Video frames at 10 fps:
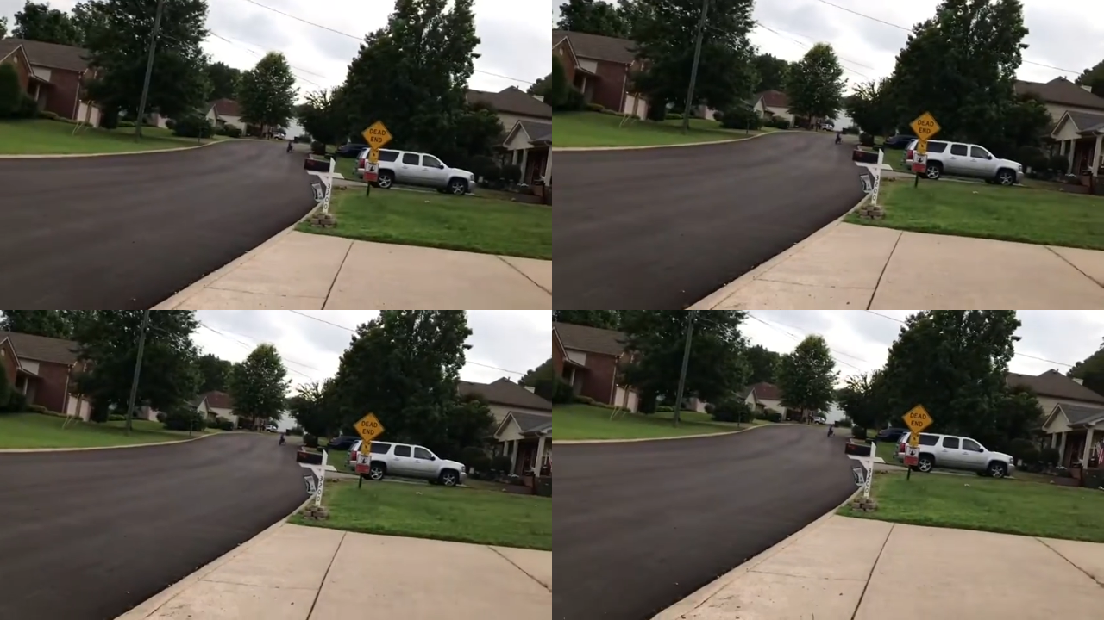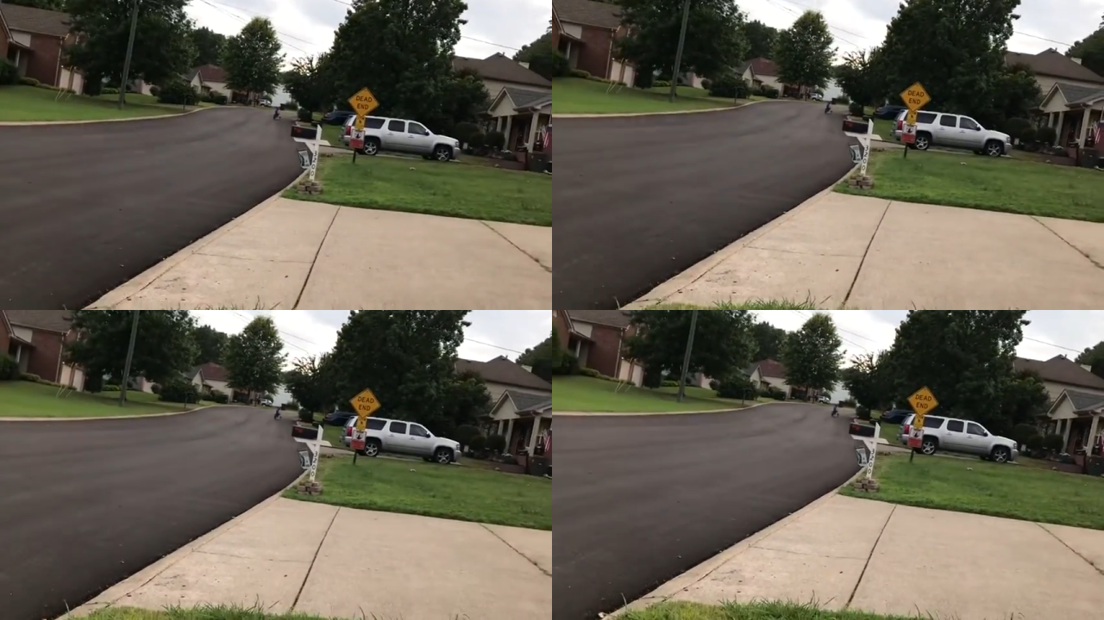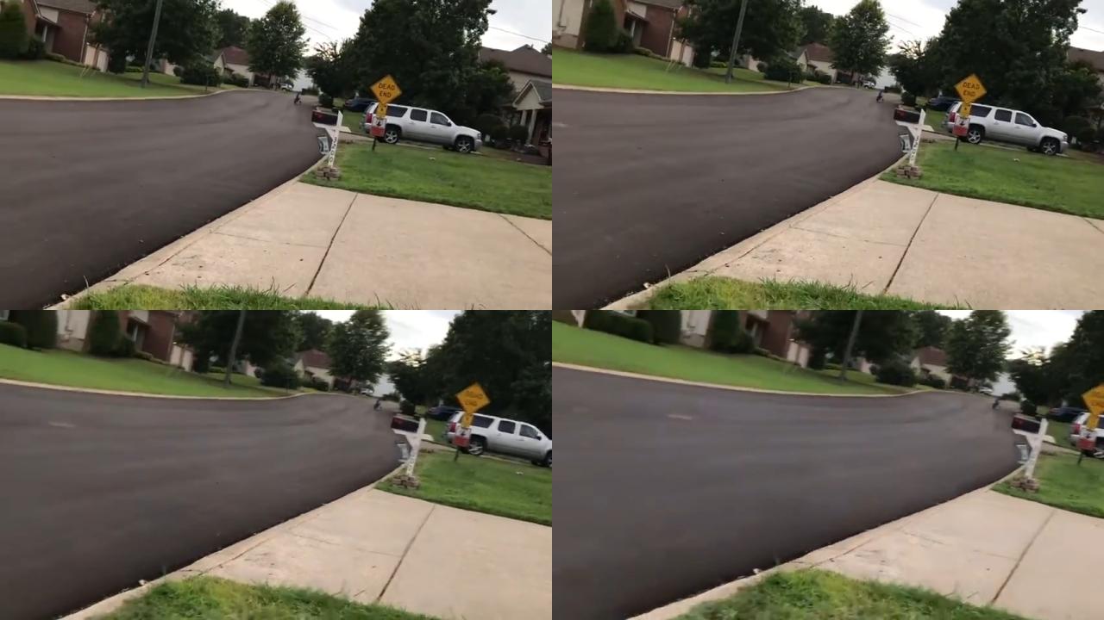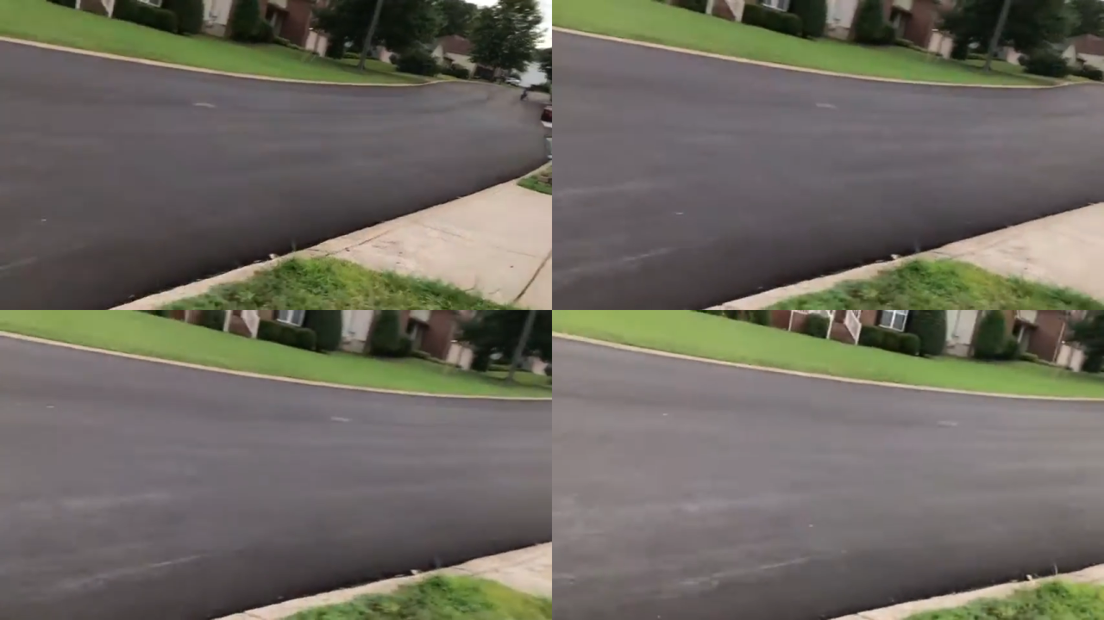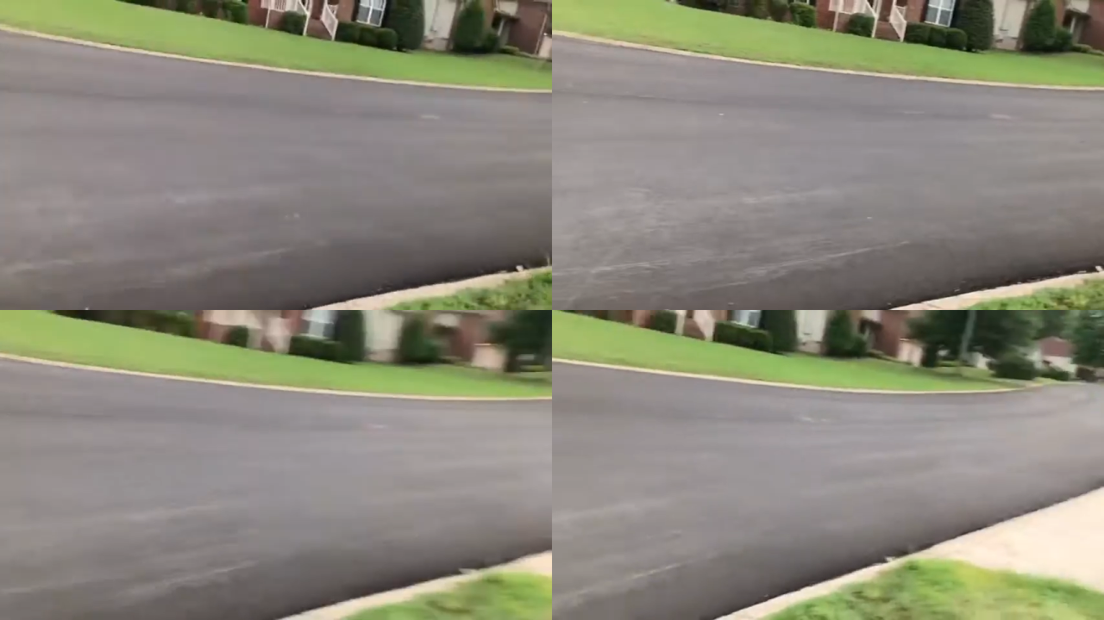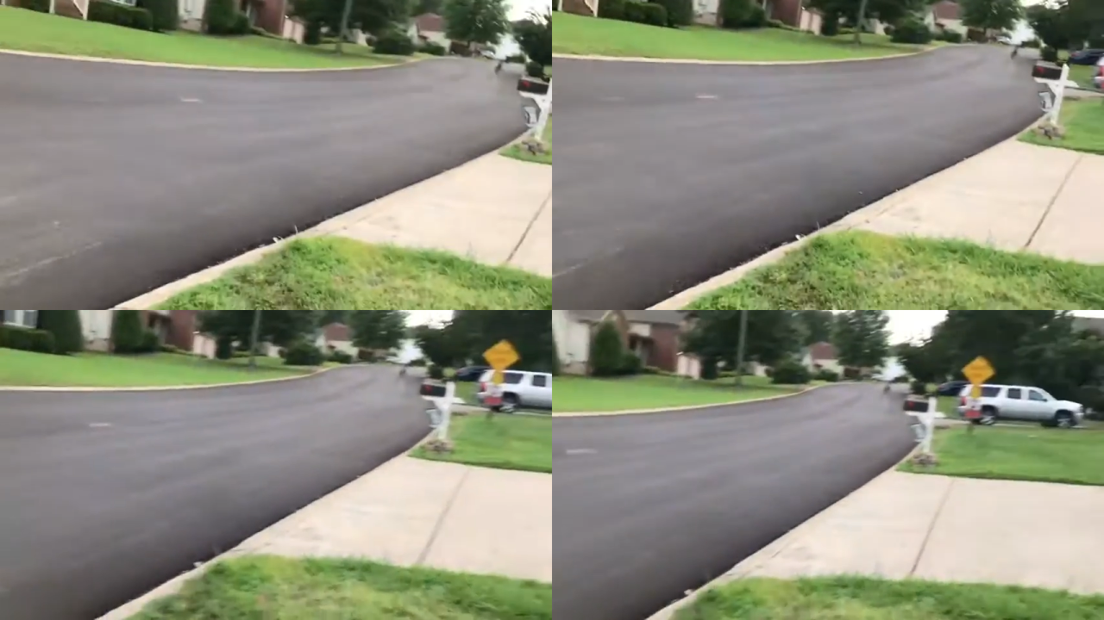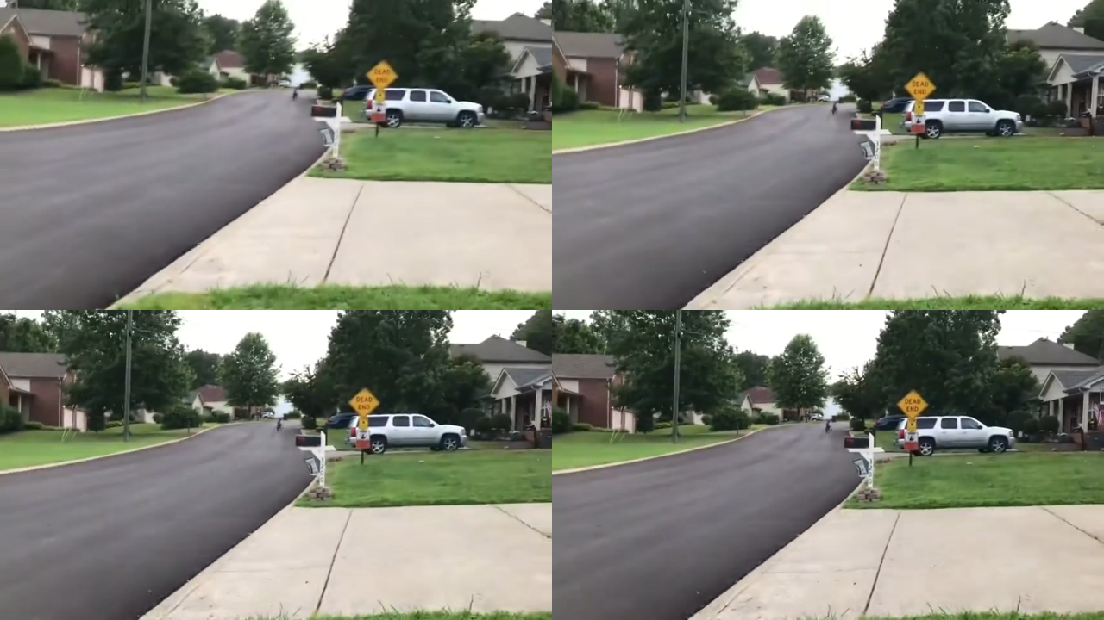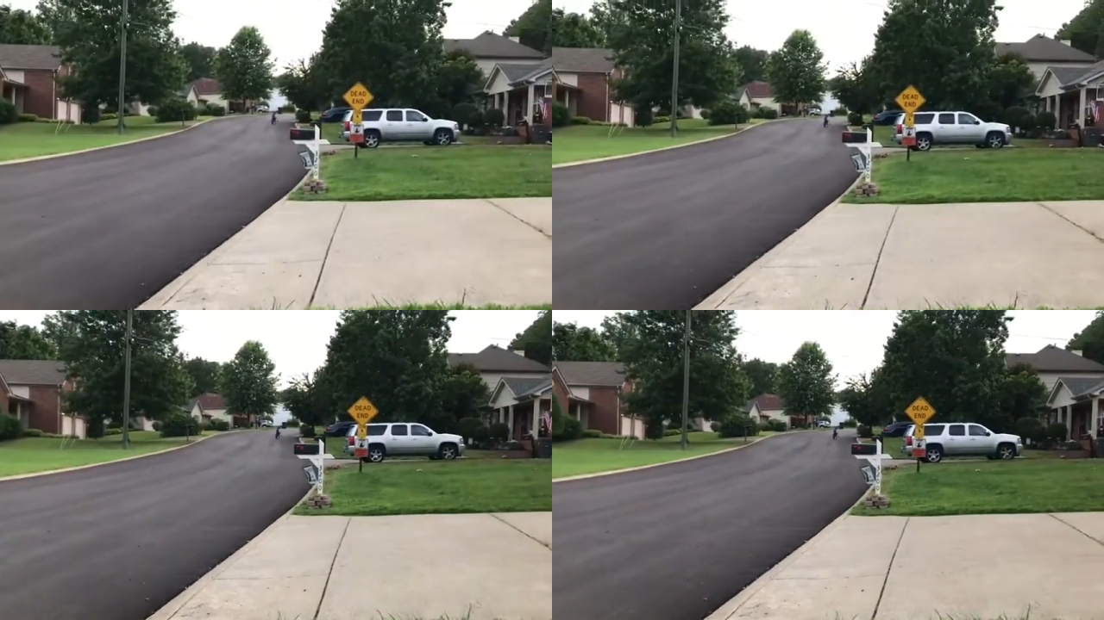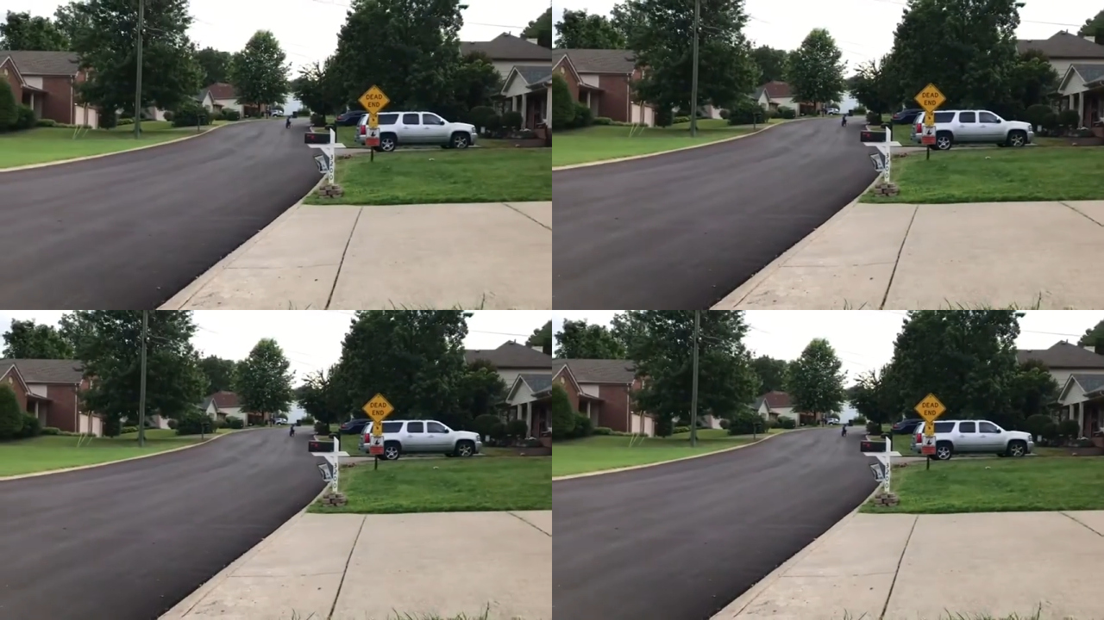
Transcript: (no speaker visible)